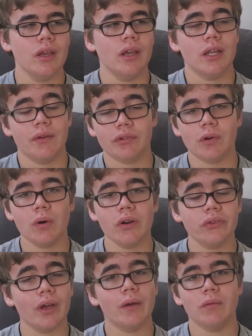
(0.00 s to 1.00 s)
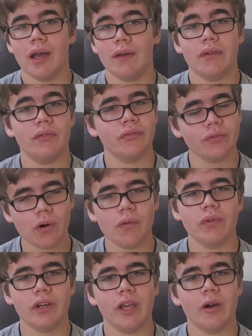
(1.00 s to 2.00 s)
and of course I will have a full
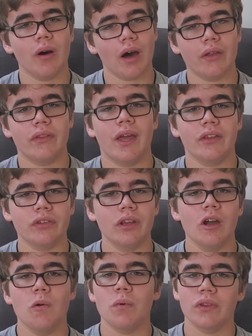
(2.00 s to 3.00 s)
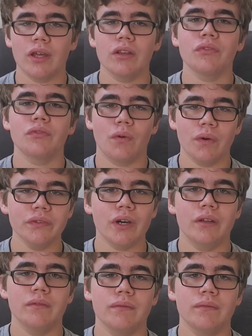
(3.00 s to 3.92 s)
video on that when that is fully done.